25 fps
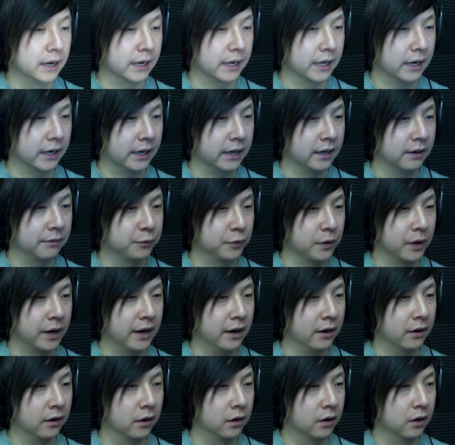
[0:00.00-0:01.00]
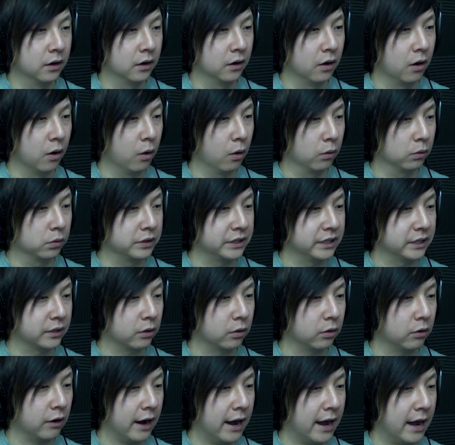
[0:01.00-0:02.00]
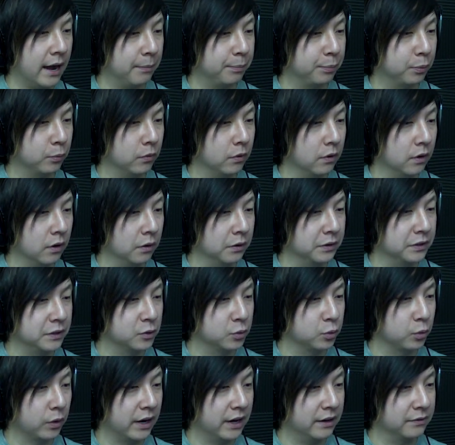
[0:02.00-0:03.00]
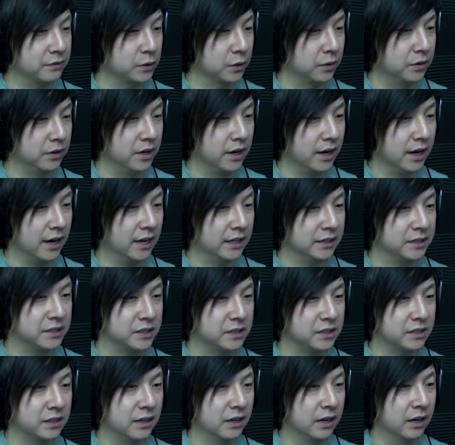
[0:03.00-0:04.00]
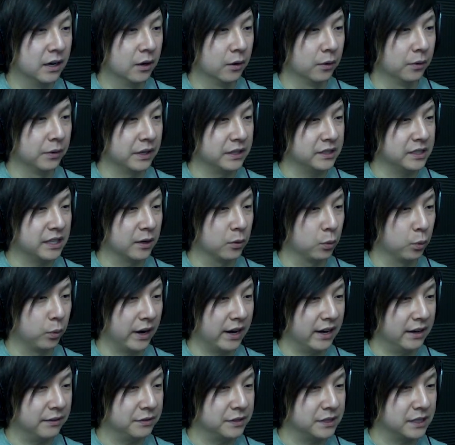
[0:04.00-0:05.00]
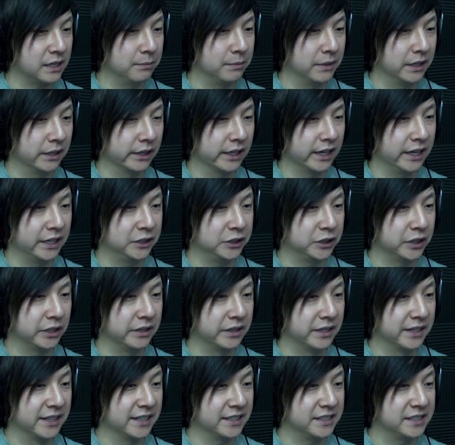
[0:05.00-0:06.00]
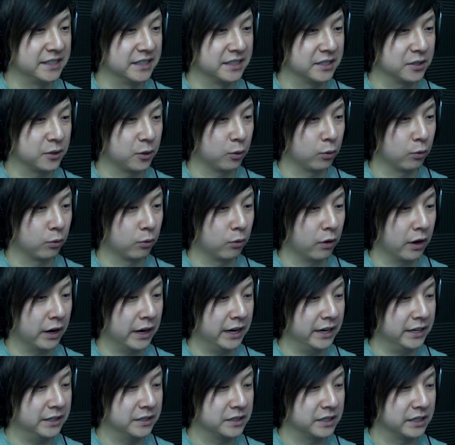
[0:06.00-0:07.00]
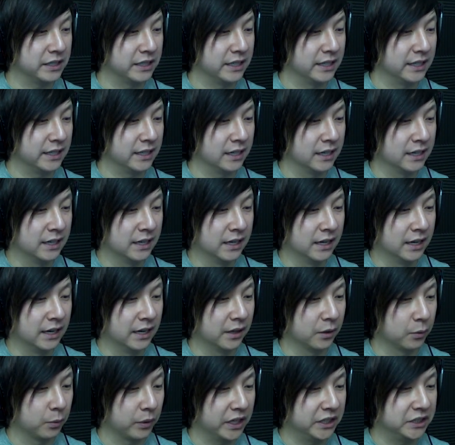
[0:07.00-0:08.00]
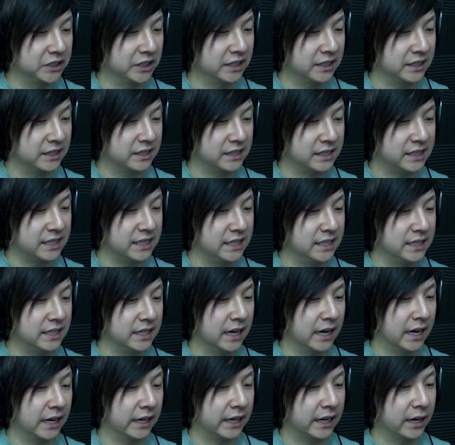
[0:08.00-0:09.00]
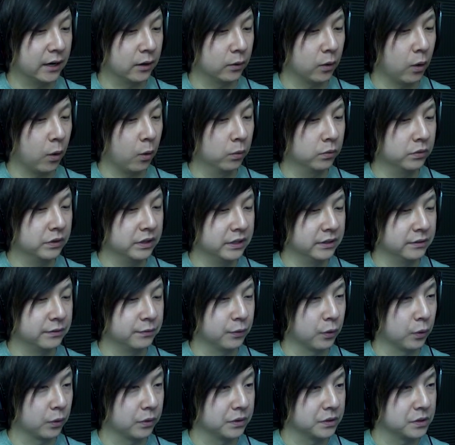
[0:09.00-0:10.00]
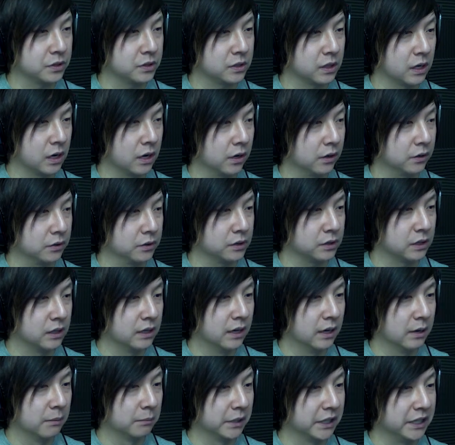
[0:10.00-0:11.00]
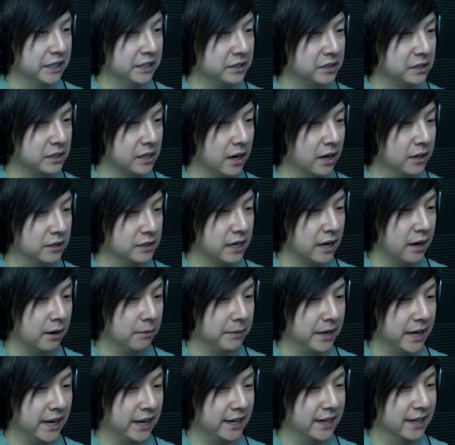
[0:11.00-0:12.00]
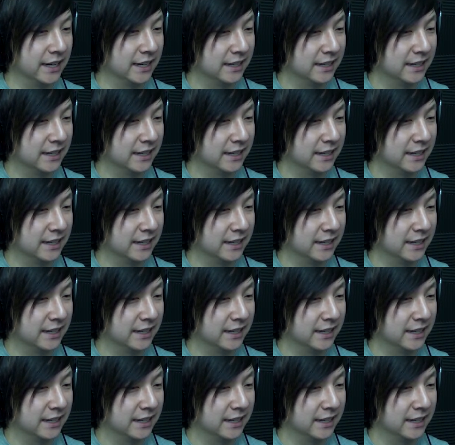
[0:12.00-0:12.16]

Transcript: I gotta get up for air. Holy crap, whoa, these waves are nuts. When they said wave simulation, this is crazy. In the raging sea, I cared only for the stars. Please, stars, help me!